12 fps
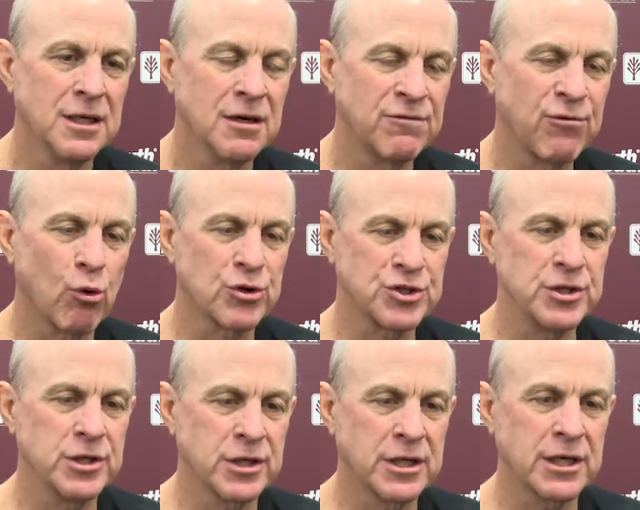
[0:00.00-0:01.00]
forcing
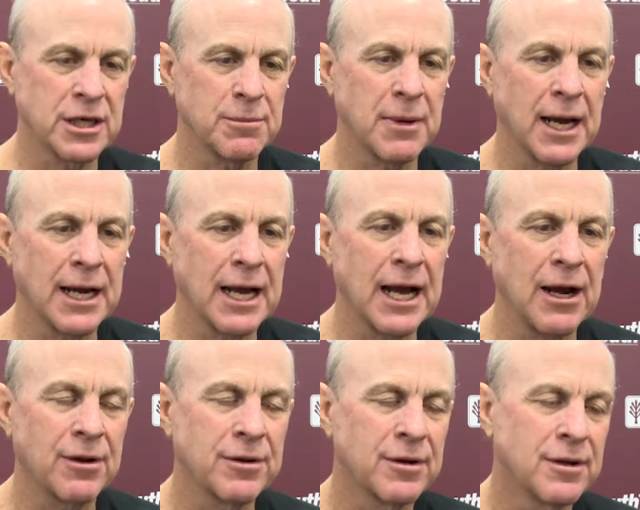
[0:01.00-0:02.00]
you to kick it back
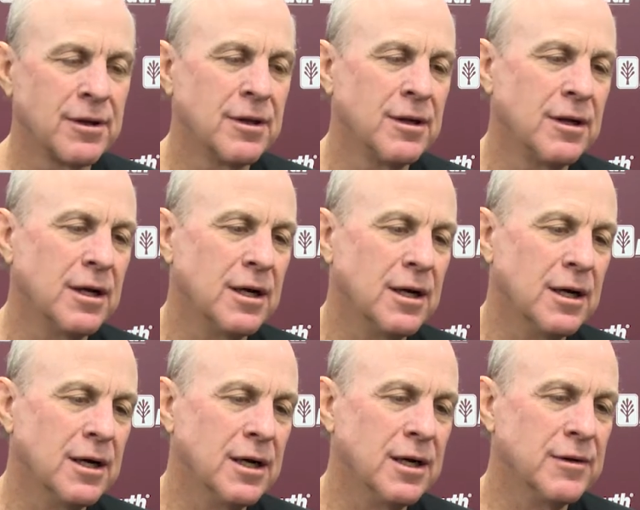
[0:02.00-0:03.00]
out.
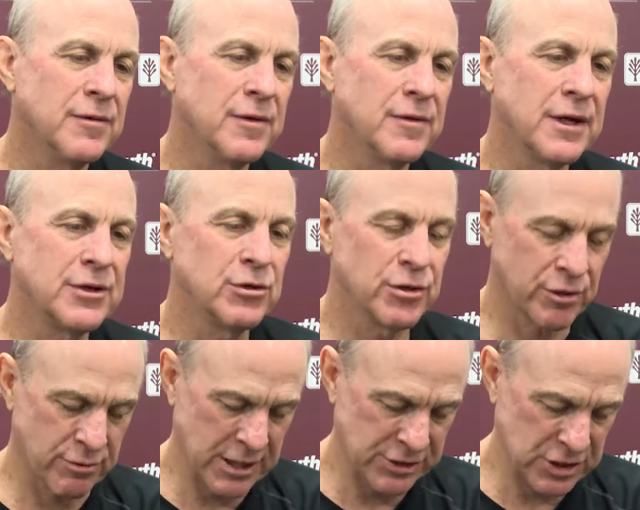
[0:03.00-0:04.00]
They do a
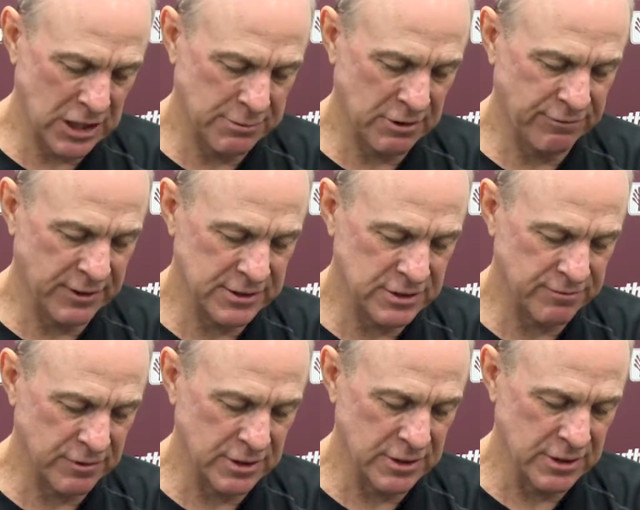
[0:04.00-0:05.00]
great job
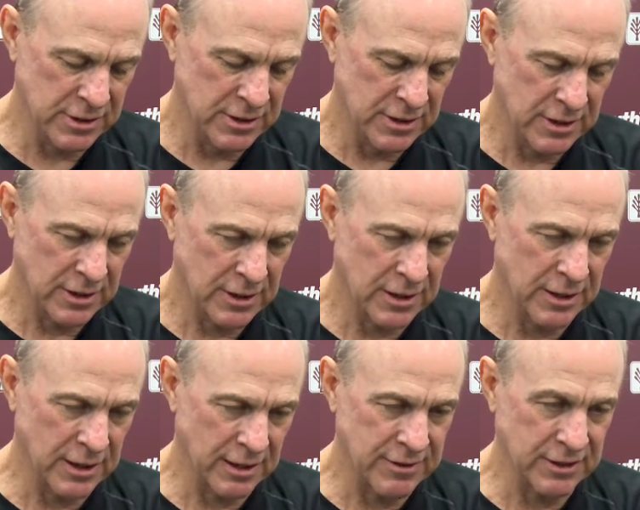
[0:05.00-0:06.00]
defensively.
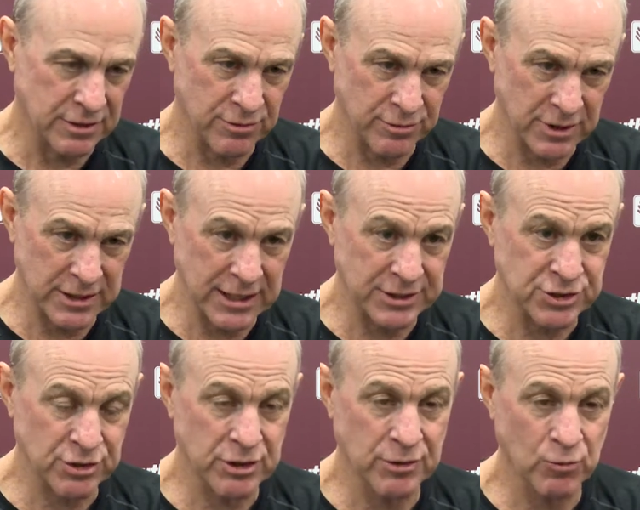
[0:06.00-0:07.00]
I think they're really
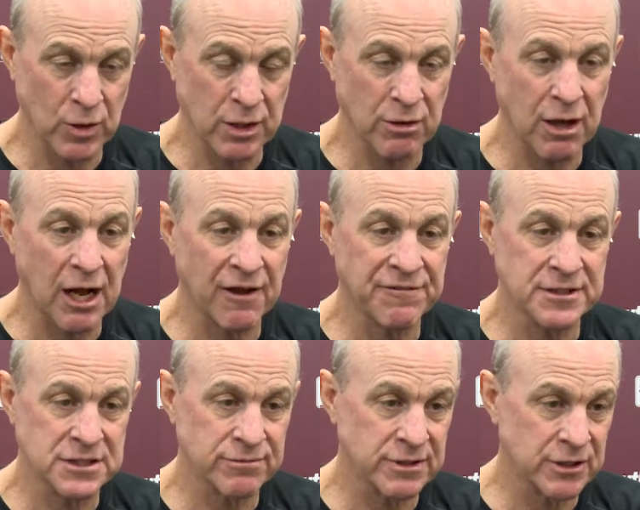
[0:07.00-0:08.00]
executing well
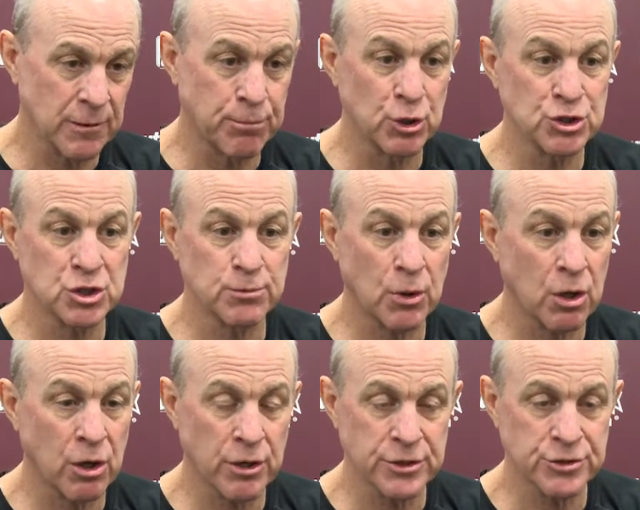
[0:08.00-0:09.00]
offensively. They push the ball
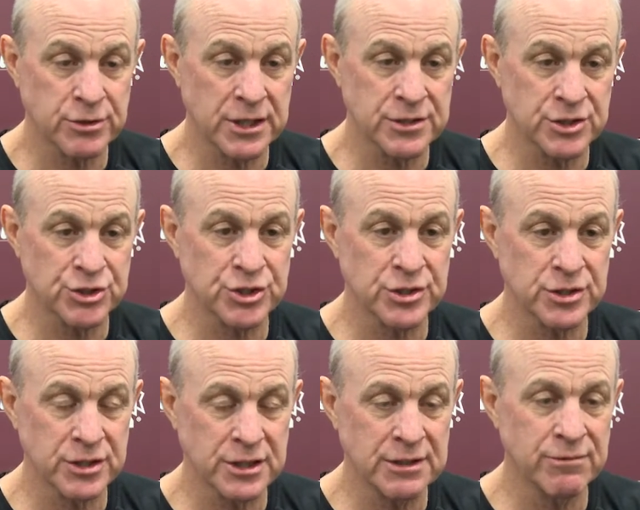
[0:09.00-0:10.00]
hard in
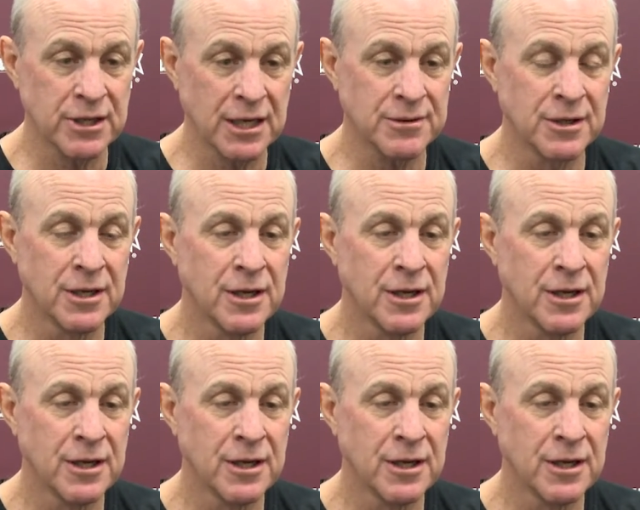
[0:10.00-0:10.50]
transition. Even on